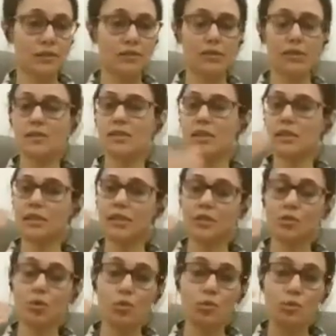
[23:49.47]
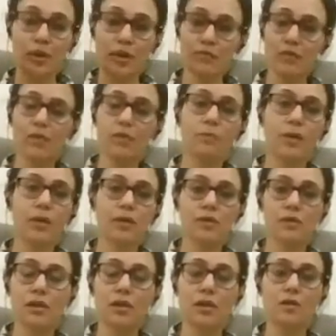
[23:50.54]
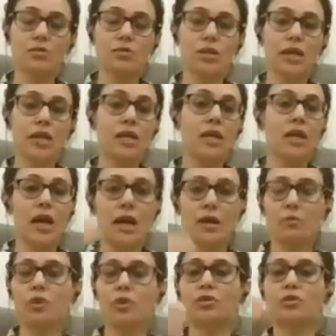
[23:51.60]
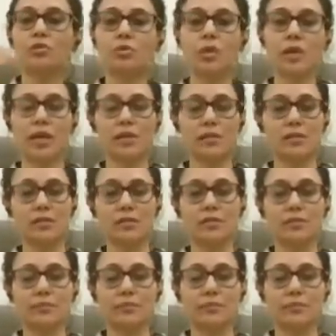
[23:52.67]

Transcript: They say that no, whatever the parents are now saying, I'm going to go against it.